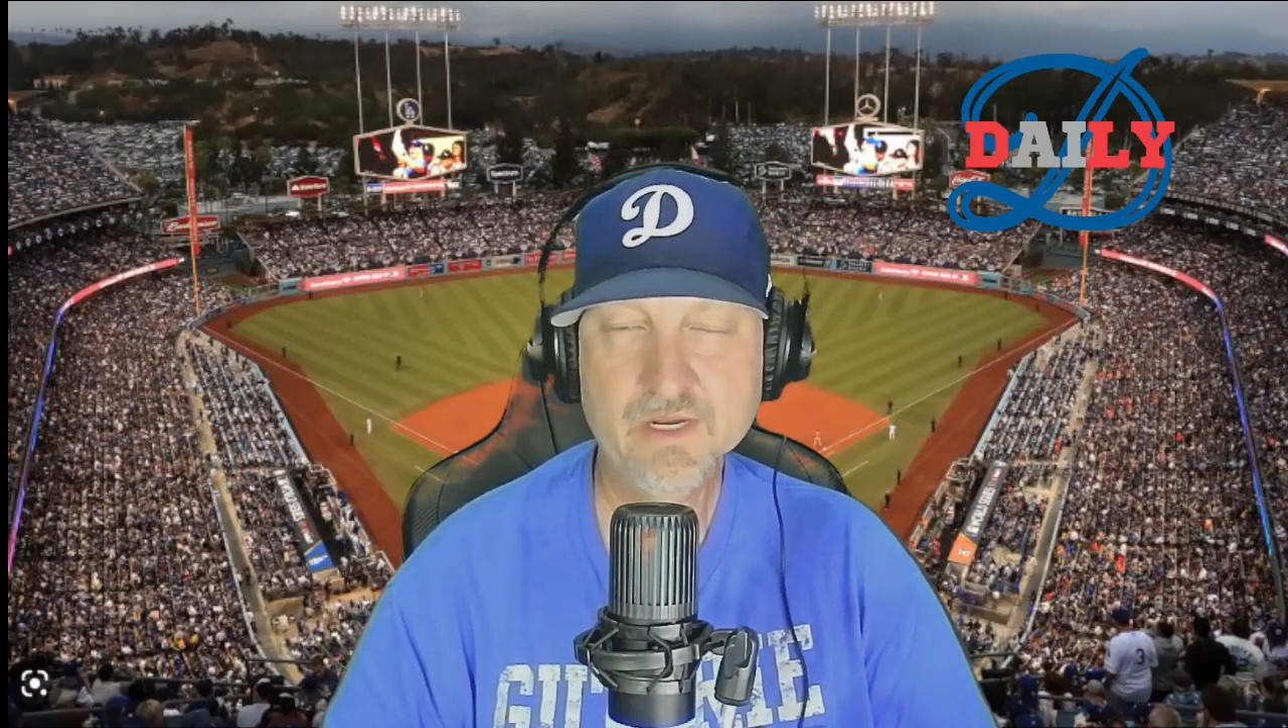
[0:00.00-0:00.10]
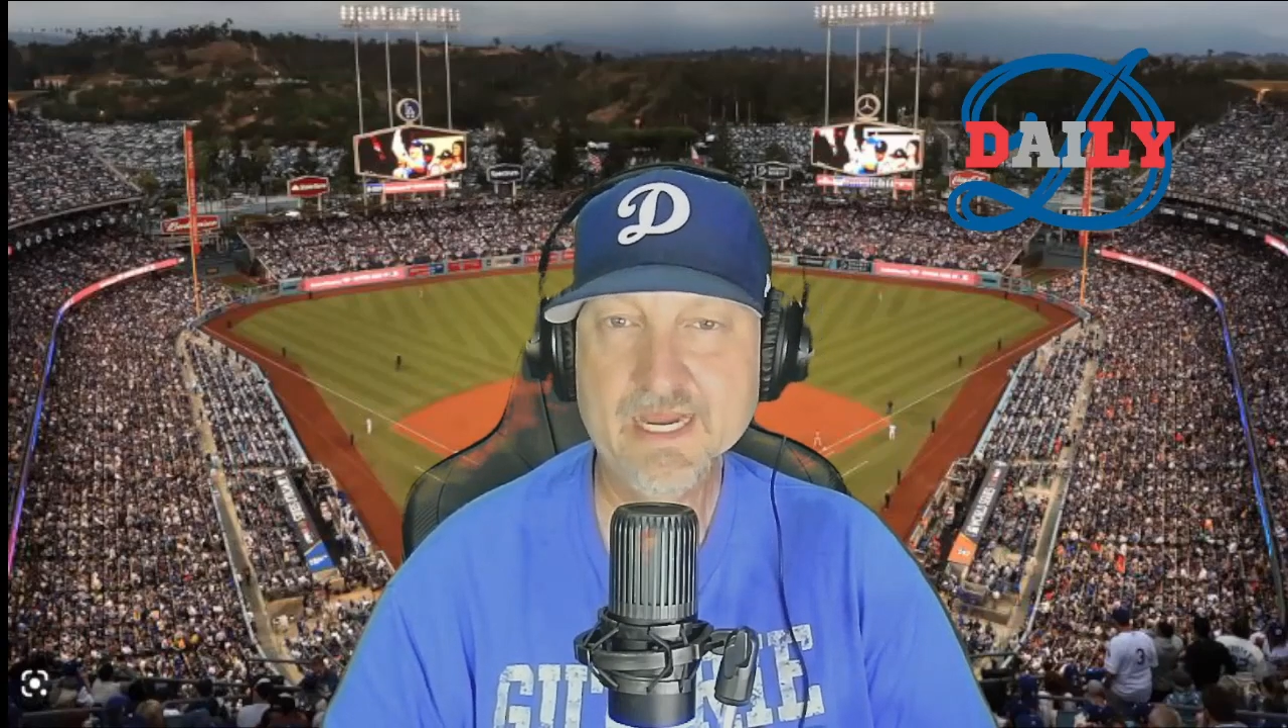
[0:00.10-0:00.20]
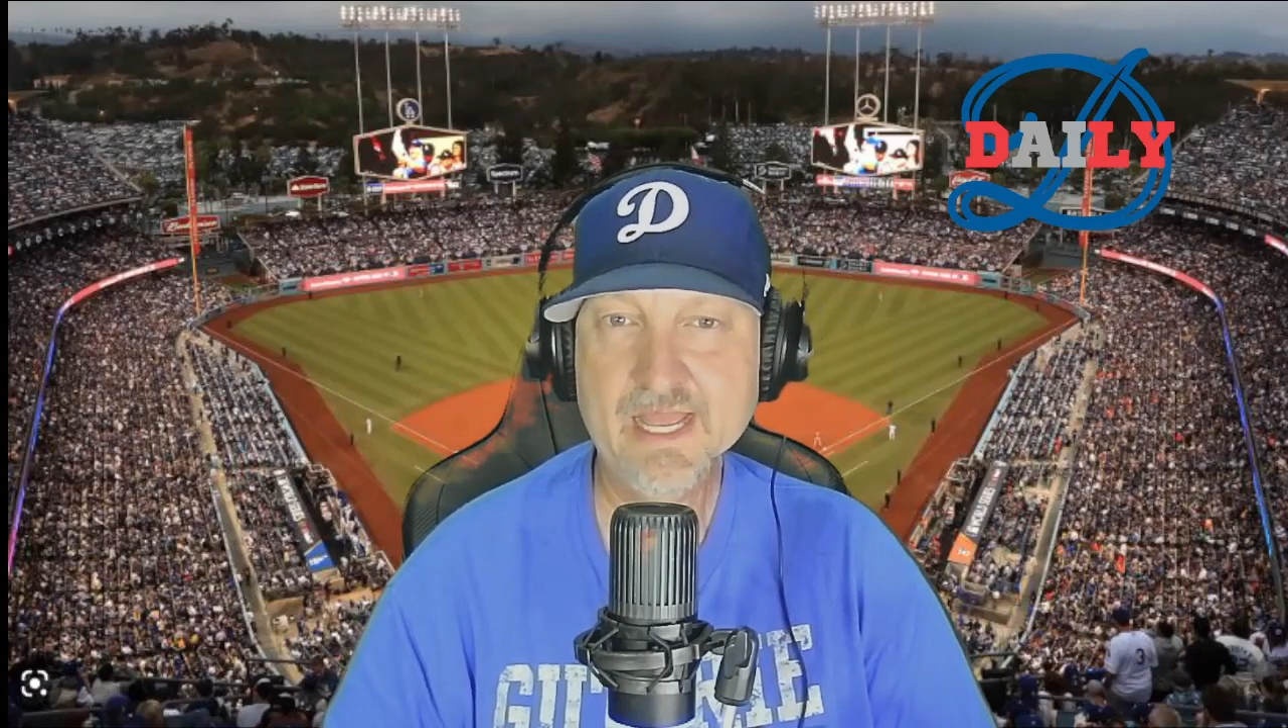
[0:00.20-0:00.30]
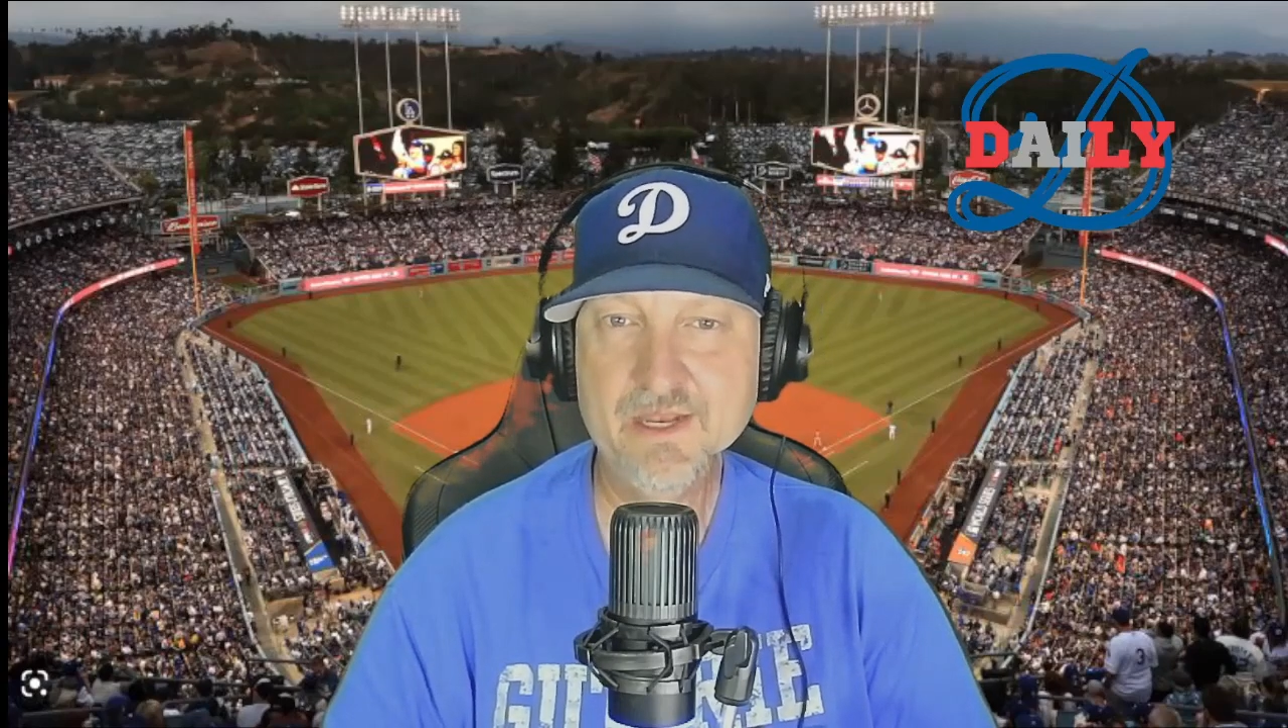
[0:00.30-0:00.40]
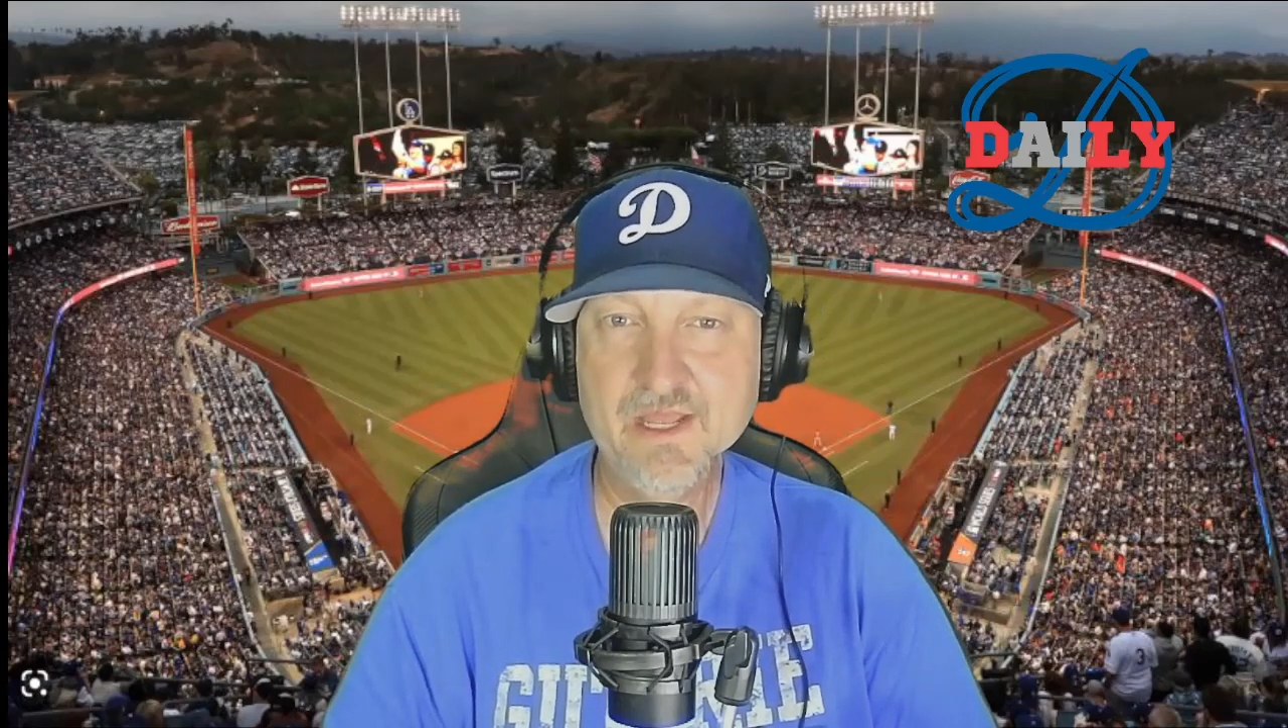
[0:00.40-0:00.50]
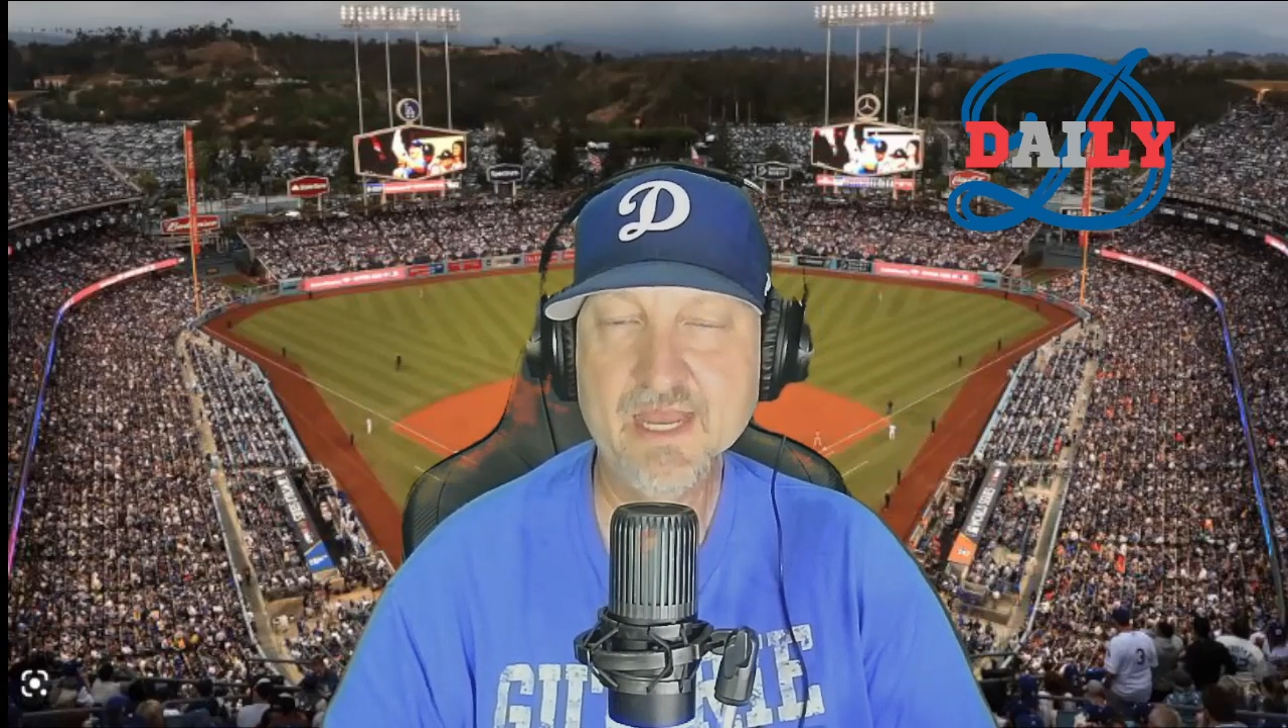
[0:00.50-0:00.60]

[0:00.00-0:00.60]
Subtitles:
He had